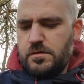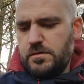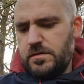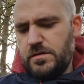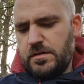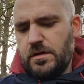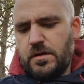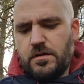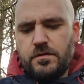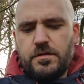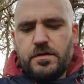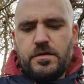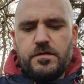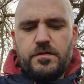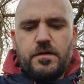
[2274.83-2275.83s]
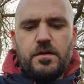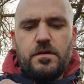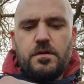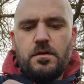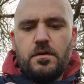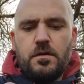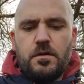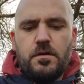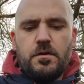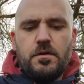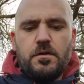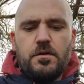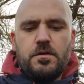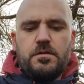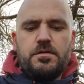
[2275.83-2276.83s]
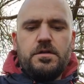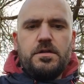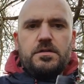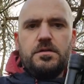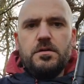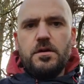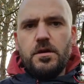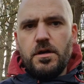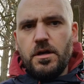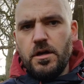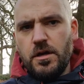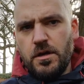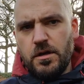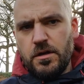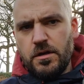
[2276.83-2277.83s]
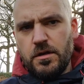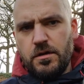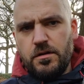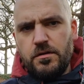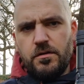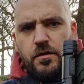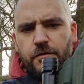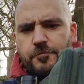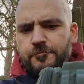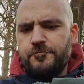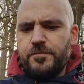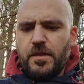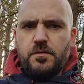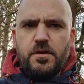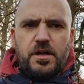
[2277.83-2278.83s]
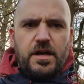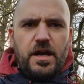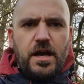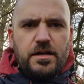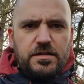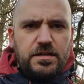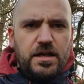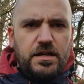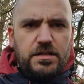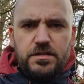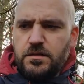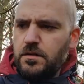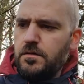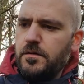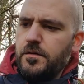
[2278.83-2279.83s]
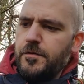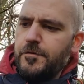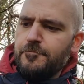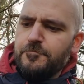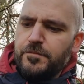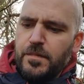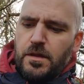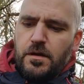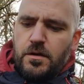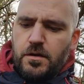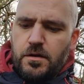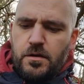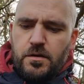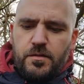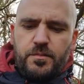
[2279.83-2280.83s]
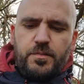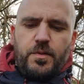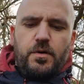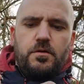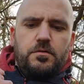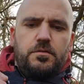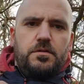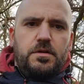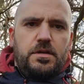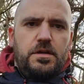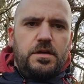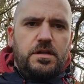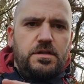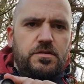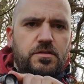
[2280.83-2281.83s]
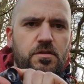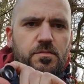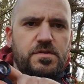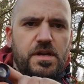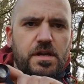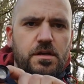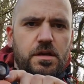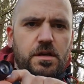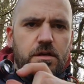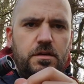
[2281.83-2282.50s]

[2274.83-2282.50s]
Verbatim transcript: Stick it on this side. It's easier, you know, quick access. But it zooms in,